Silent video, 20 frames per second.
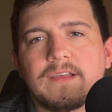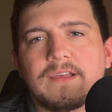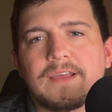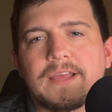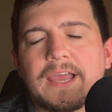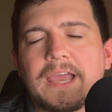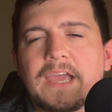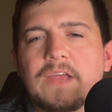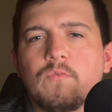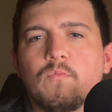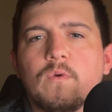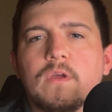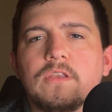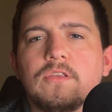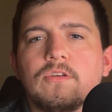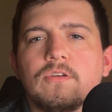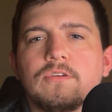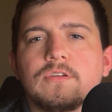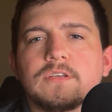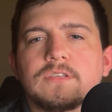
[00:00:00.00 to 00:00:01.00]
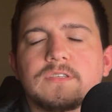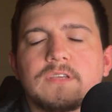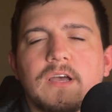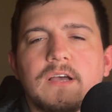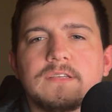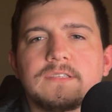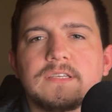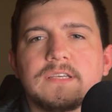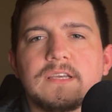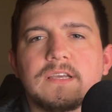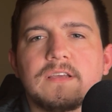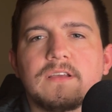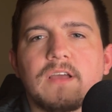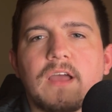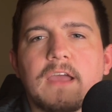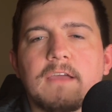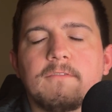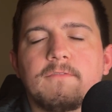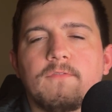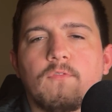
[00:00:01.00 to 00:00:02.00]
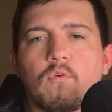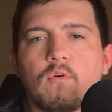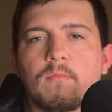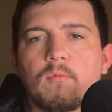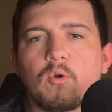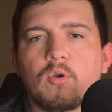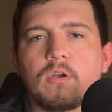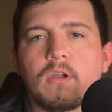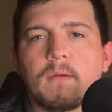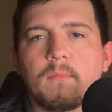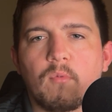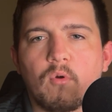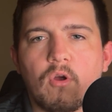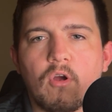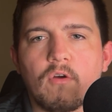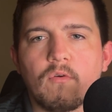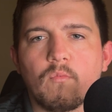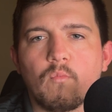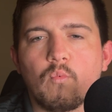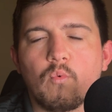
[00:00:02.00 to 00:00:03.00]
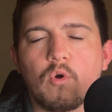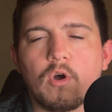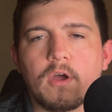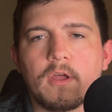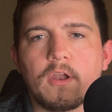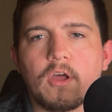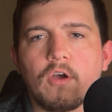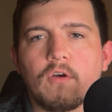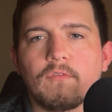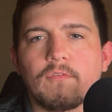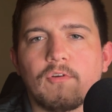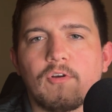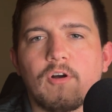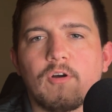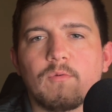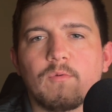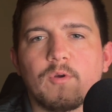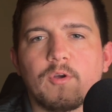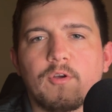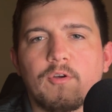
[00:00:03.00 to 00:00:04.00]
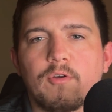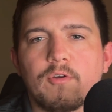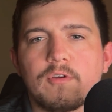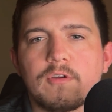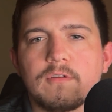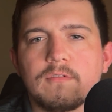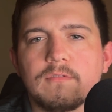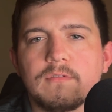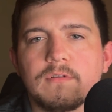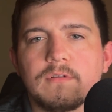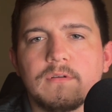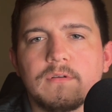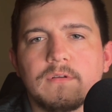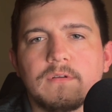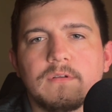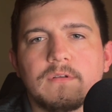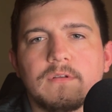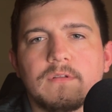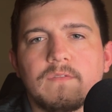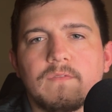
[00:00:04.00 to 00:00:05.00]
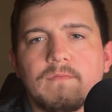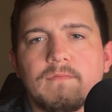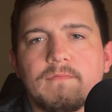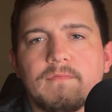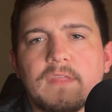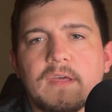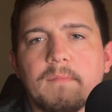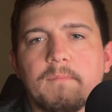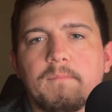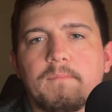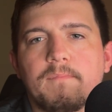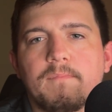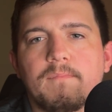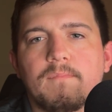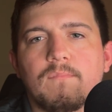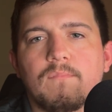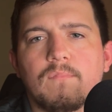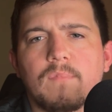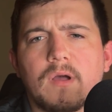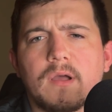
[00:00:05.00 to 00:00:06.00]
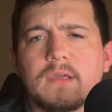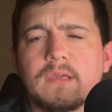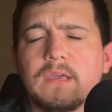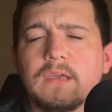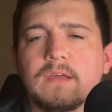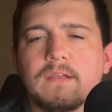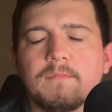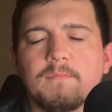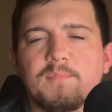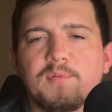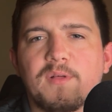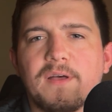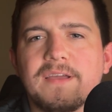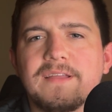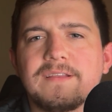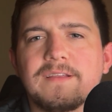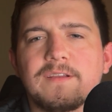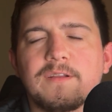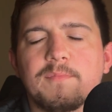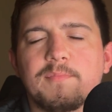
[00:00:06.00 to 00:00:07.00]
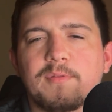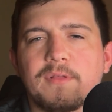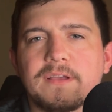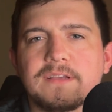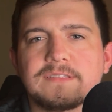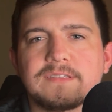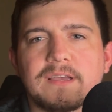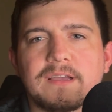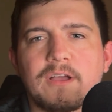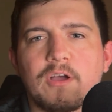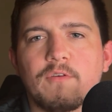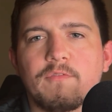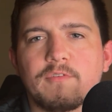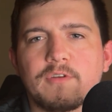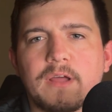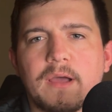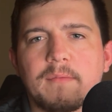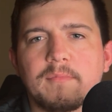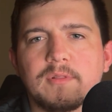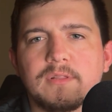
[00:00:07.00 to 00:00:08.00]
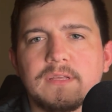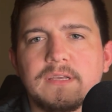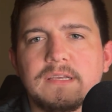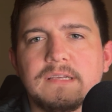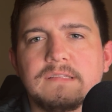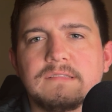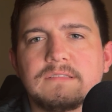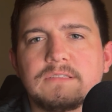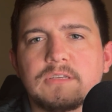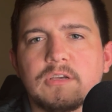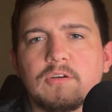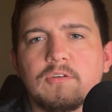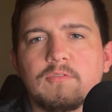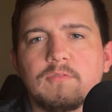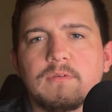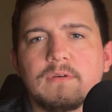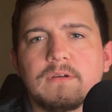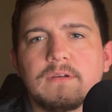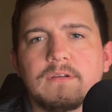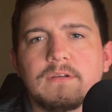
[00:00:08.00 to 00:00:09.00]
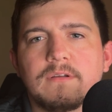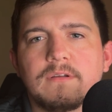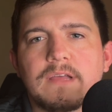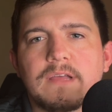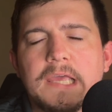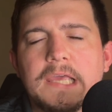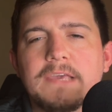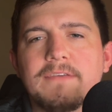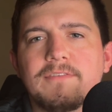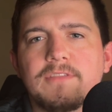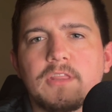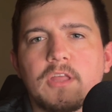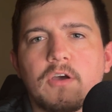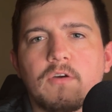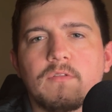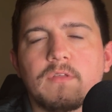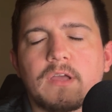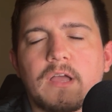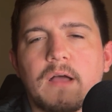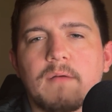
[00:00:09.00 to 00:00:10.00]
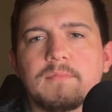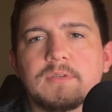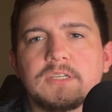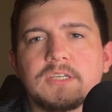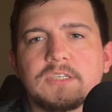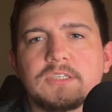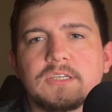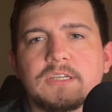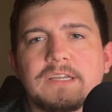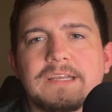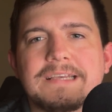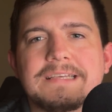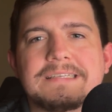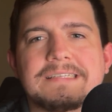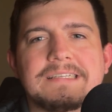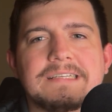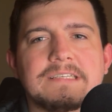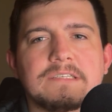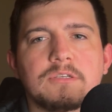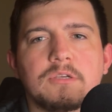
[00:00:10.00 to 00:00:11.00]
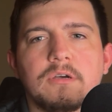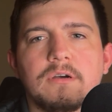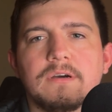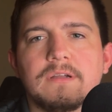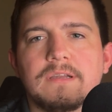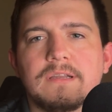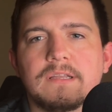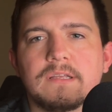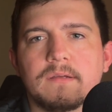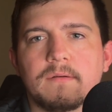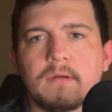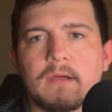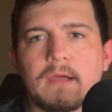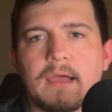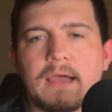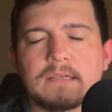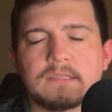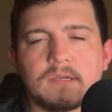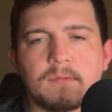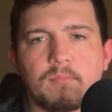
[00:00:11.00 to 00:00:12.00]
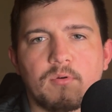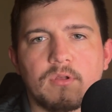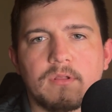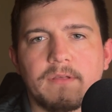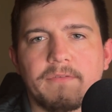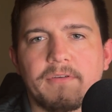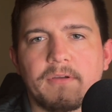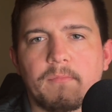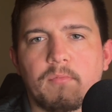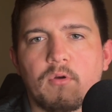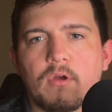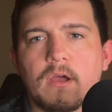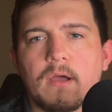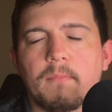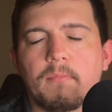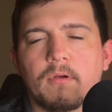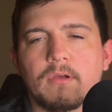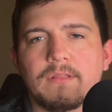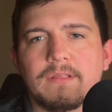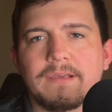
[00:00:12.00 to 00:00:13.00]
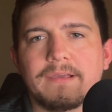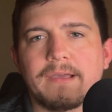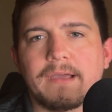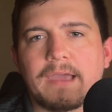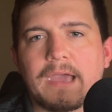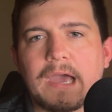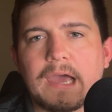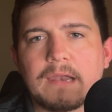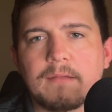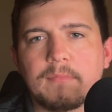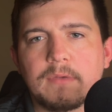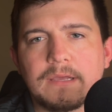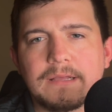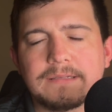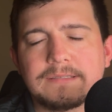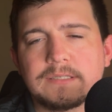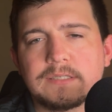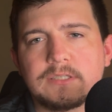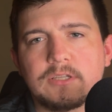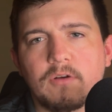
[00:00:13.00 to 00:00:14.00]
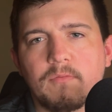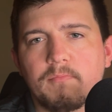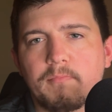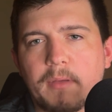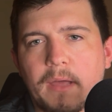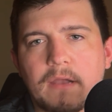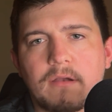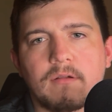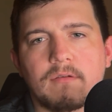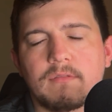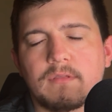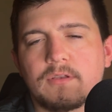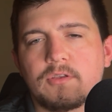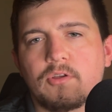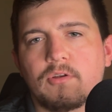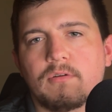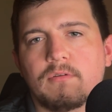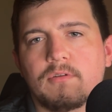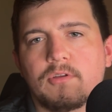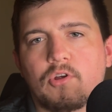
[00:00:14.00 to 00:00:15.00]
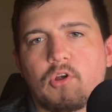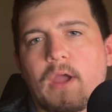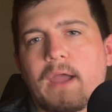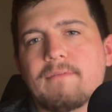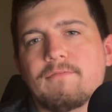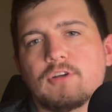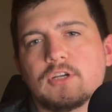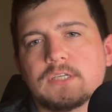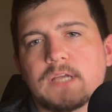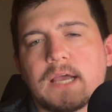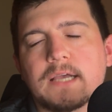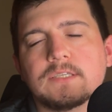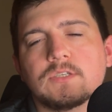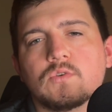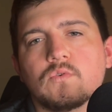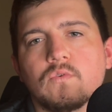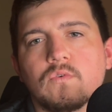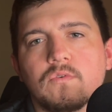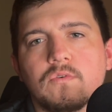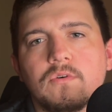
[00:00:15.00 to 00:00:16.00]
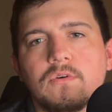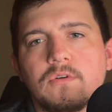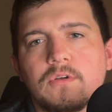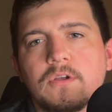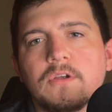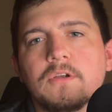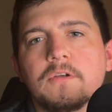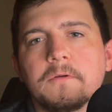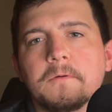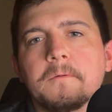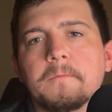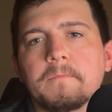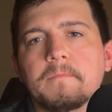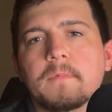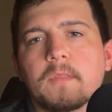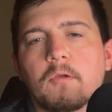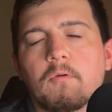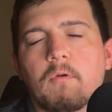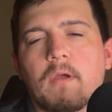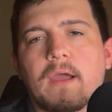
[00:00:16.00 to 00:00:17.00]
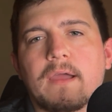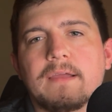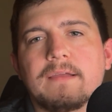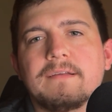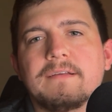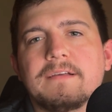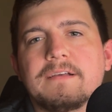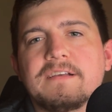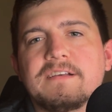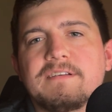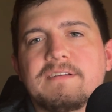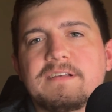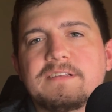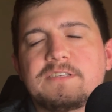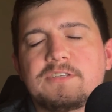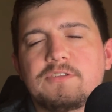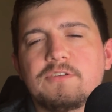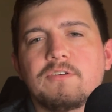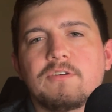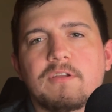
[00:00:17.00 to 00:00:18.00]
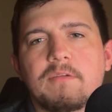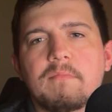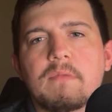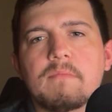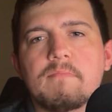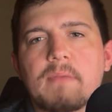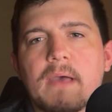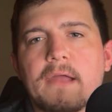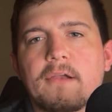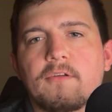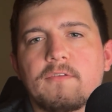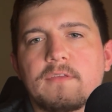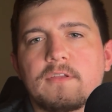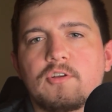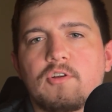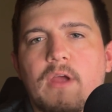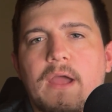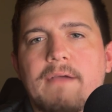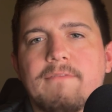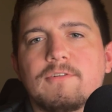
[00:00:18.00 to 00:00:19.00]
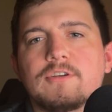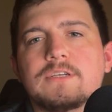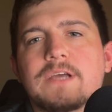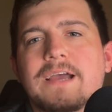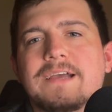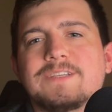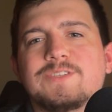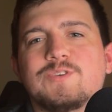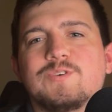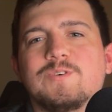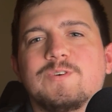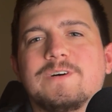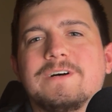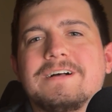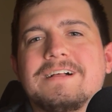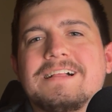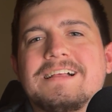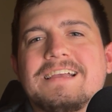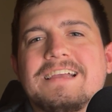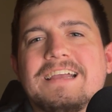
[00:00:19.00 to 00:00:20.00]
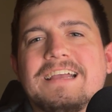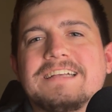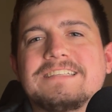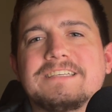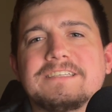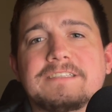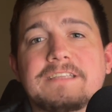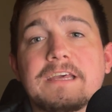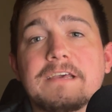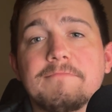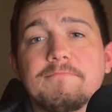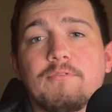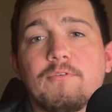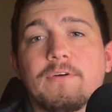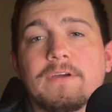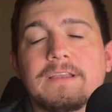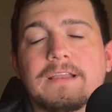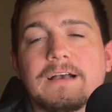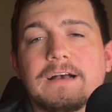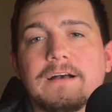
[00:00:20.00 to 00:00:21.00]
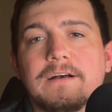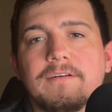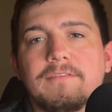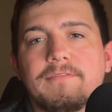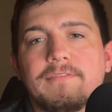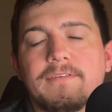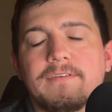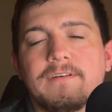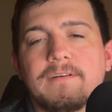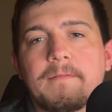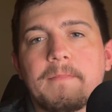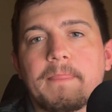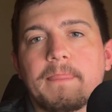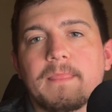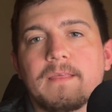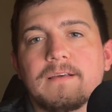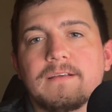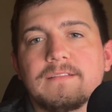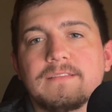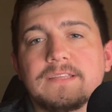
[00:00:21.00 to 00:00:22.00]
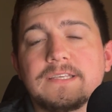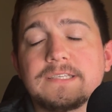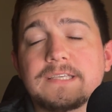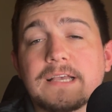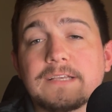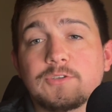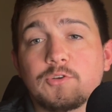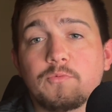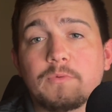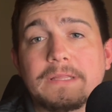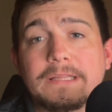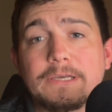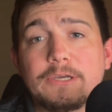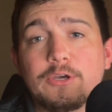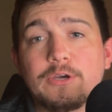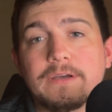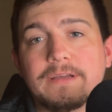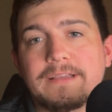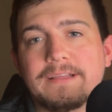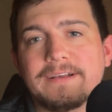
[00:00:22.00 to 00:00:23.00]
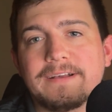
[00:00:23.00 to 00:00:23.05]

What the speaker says: And when you're discussing a former number 1 overall recruit that, again, played at a place like Overtime Elite, so even though the competition isn't as good as a Prolific Prep or a Link Academy, it's still better than your average high school, right? It's still going to be better than your average high school. It's a standpoint of these guys are really good.